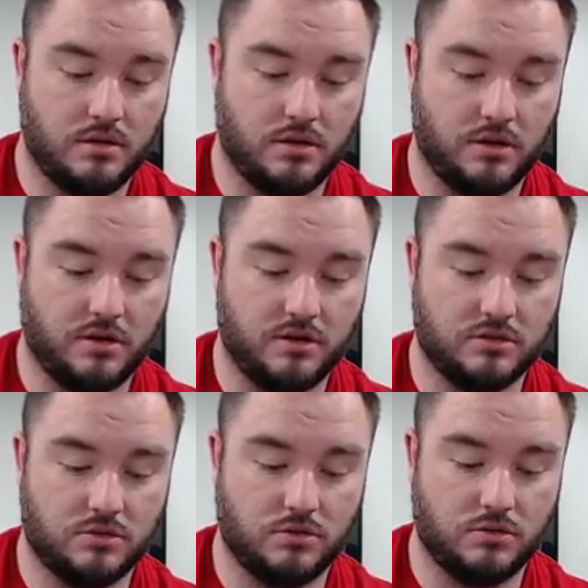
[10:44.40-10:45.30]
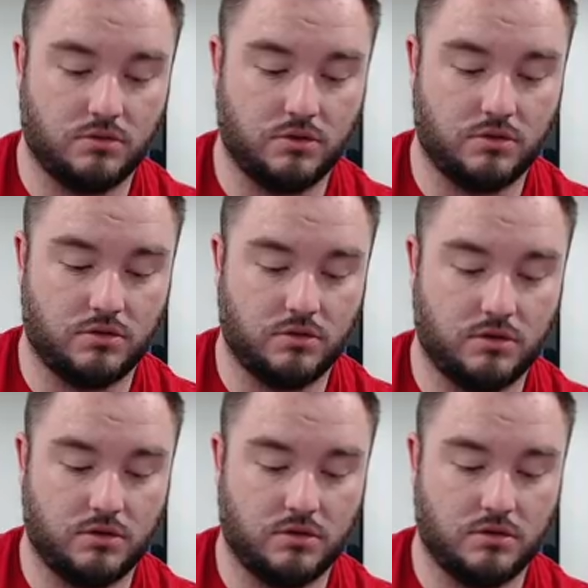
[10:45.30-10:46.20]
Young Guns are going quick through
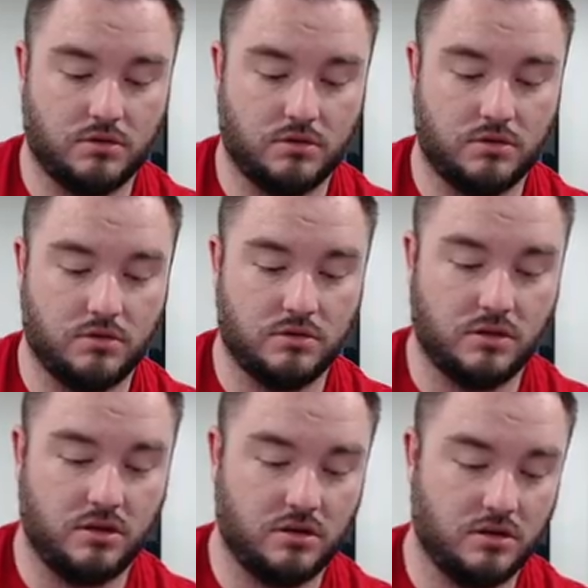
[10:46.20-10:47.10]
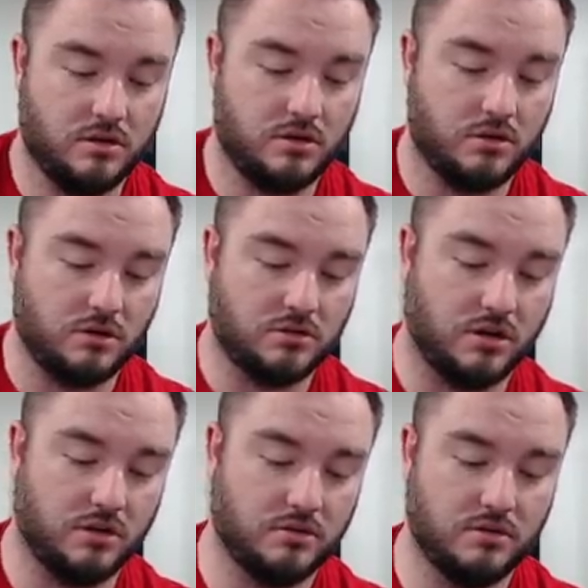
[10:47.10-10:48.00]
here. Is that a Young Gun? No, it's
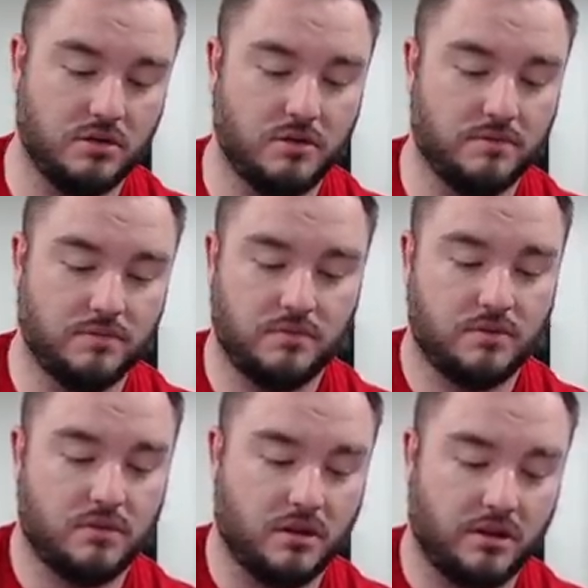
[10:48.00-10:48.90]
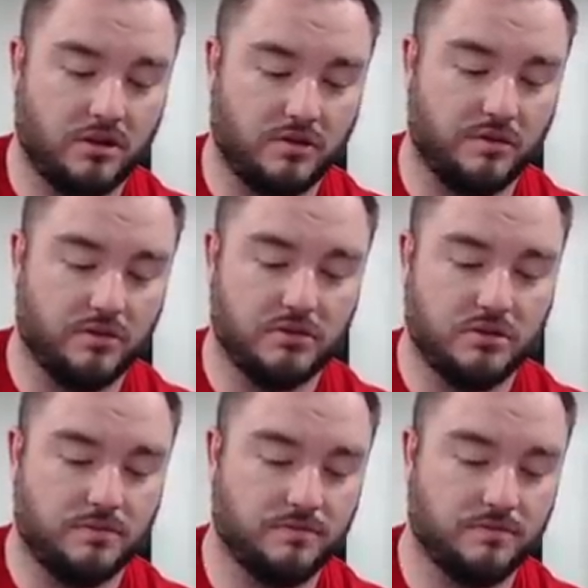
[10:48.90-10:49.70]
not. I got all confused here.